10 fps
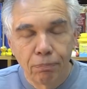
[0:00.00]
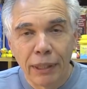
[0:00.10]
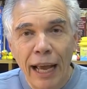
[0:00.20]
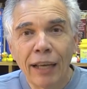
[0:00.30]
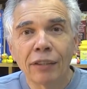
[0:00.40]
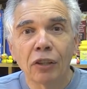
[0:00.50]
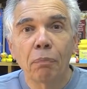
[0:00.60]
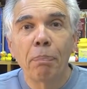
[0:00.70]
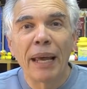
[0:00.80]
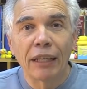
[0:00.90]
bananas
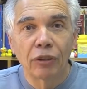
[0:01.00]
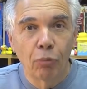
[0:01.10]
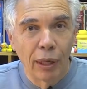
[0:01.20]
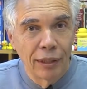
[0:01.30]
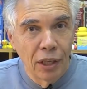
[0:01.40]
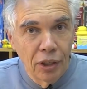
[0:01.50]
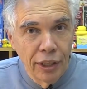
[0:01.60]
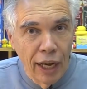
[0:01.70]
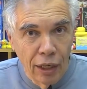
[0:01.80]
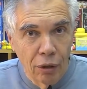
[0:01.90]
are picked when they're
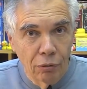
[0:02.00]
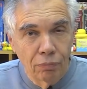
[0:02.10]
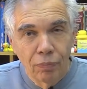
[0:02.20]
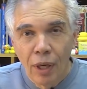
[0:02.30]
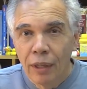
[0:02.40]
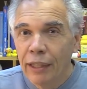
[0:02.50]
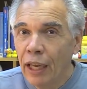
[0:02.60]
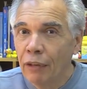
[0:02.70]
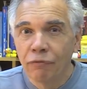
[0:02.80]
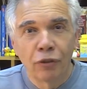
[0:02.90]
yellow,
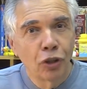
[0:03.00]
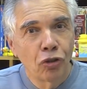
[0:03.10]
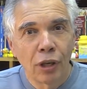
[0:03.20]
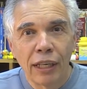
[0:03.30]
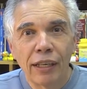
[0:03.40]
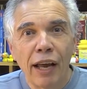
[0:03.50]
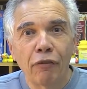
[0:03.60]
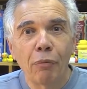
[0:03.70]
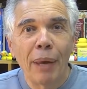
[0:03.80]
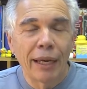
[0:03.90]
they virtually
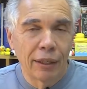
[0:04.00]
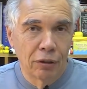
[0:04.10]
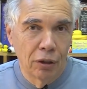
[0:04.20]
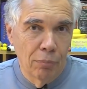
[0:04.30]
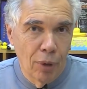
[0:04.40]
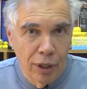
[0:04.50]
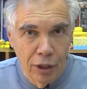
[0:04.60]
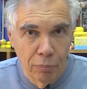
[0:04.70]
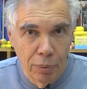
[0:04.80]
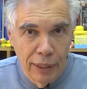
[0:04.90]
never make it to the
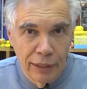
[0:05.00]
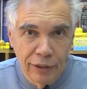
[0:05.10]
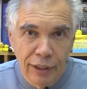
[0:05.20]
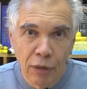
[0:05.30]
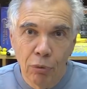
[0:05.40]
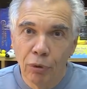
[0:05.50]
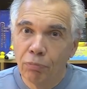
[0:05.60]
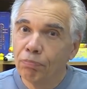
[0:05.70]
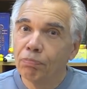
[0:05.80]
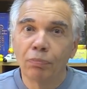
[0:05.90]
marketplace. They
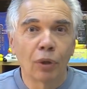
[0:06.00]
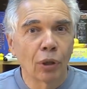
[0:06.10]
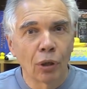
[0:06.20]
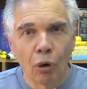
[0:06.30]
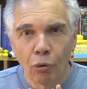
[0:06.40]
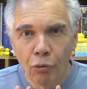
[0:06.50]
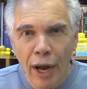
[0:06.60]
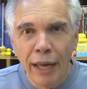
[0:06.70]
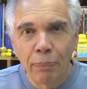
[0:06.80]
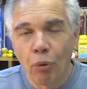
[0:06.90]
will go
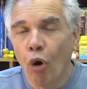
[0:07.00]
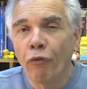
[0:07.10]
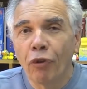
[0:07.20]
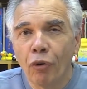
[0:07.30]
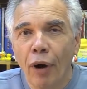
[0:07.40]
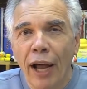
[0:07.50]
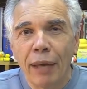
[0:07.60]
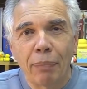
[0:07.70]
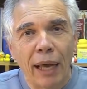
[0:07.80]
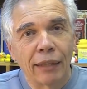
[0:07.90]
ripe,
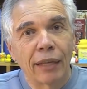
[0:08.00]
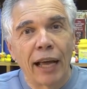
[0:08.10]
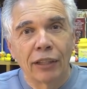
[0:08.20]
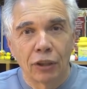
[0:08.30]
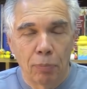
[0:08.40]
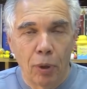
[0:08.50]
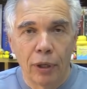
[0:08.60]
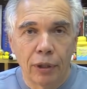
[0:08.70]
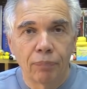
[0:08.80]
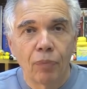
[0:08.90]
overripe, and
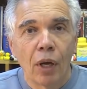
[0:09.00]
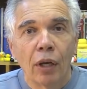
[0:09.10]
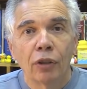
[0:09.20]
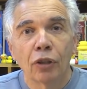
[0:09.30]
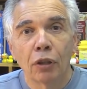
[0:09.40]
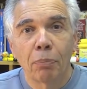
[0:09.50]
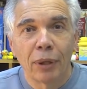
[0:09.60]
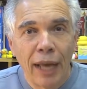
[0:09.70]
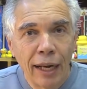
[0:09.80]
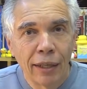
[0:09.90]
spoil. So the
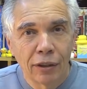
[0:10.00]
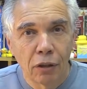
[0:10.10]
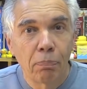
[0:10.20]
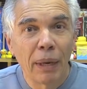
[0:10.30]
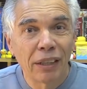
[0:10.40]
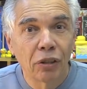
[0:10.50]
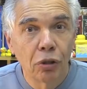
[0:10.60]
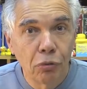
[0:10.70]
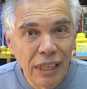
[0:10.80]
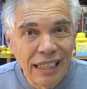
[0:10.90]
bananas are picked
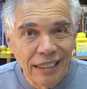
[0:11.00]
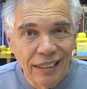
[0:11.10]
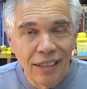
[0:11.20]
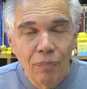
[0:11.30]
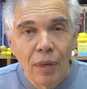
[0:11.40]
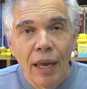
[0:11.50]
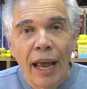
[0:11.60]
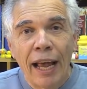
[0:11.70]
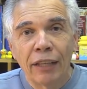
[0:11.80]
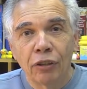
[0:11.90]
green
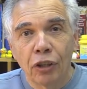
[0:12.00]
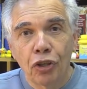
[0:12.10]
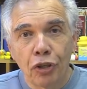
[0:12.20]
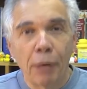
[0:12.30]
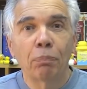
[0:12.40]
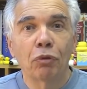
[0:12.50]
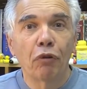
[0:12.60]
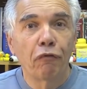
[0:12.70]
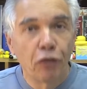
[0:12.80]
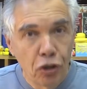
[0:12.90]
and are shipped
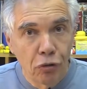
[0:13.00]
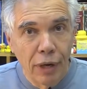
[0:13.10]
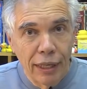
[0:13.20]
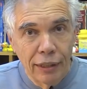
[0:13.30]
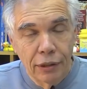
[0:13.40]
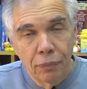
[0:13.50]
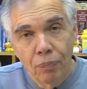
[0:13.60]
refrigerated.